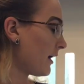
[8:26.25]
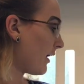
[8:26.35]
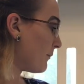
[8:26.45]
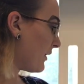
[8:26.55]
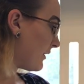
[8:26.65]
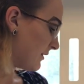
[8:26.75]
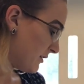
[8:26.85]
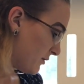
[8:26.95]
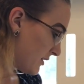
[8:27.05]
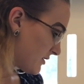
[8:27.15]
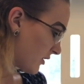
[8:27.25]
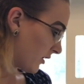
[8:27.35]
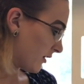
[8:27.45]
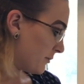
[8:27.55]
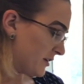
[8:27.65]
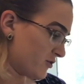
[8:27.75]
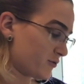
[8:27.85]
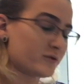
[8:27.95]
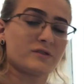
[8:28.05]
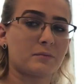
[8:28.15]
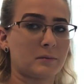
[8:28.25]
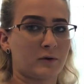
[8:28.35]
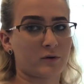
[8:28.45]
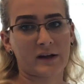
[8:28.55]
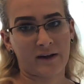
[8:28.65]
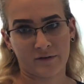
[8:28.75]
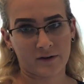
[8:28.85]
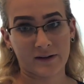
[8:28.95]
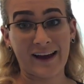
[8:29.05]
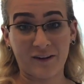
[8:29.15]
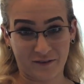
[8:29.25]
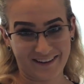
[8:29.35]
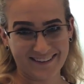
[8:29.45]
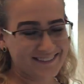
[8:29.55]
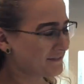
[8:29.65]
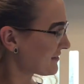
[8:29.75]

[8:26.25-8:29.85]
and the units are going to be joules per mole Kelvin.